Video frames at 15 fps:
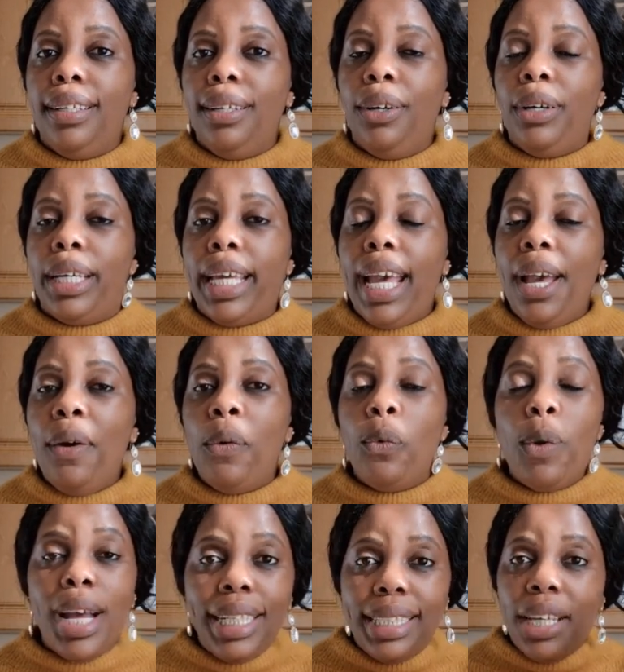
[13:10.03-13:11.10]
Okay,
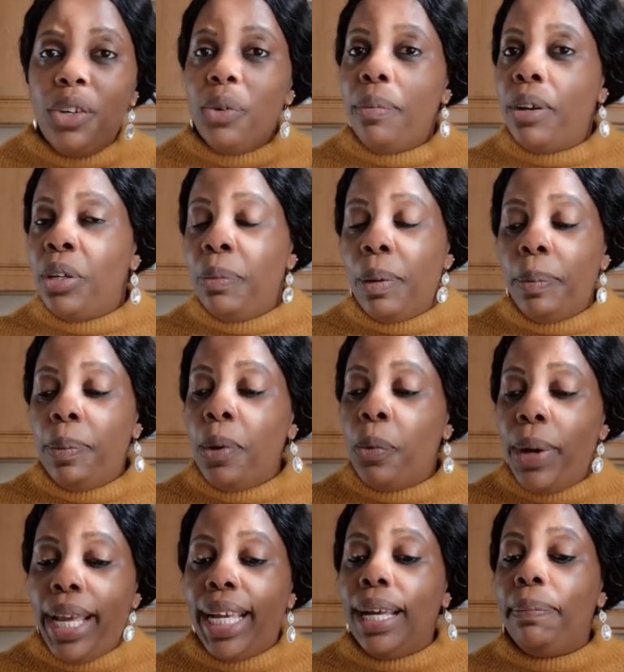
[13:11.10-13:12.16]
one day you people
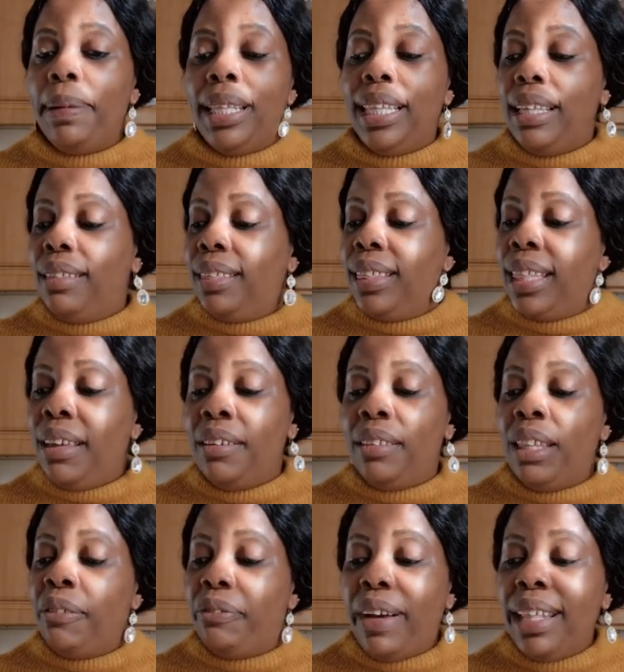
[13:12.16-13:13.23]
wake up and
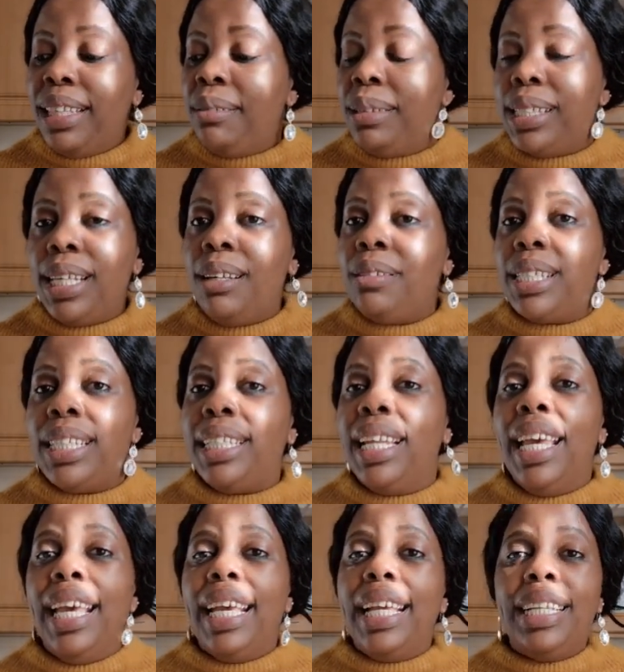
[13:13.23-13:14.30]
they find themselves
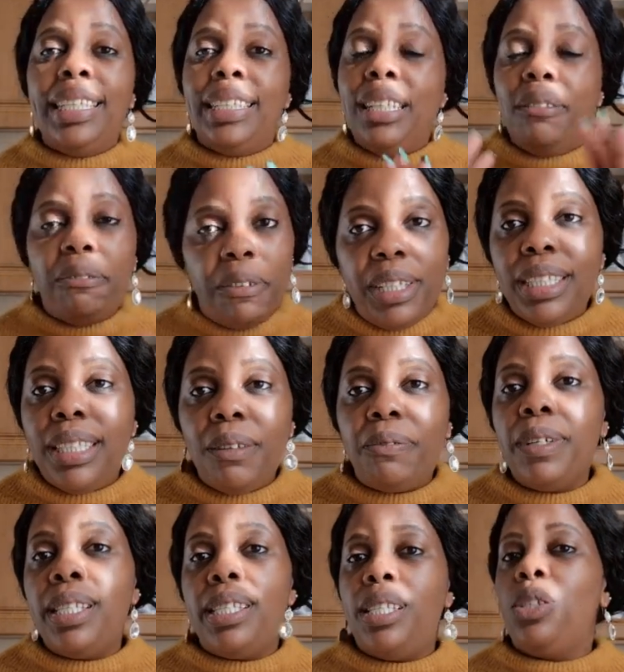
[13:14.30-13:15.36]
in different
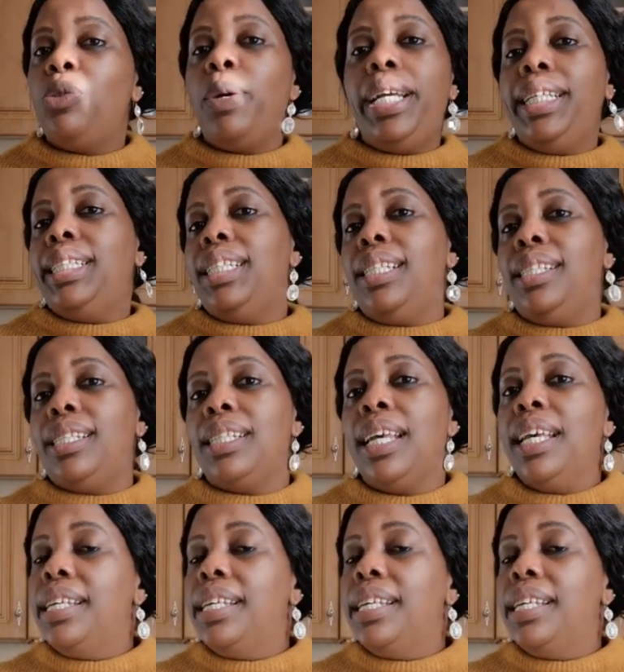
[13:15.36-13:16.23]
situations.